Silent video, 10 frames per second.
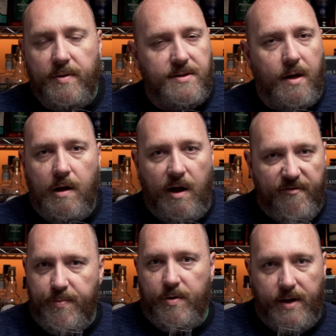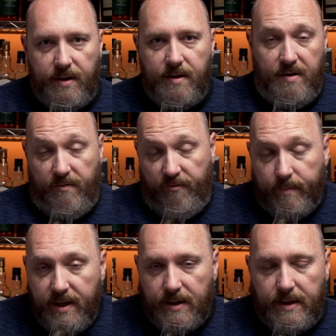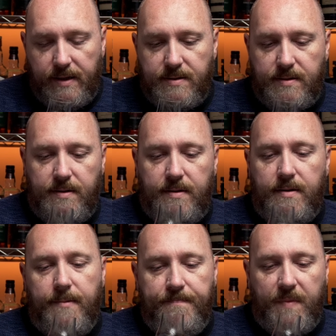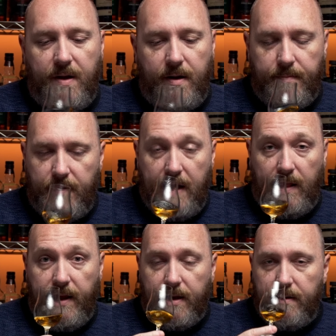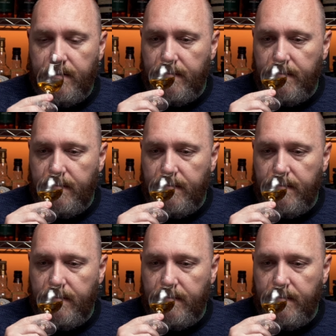It's not off-putting for me, at least. I like it.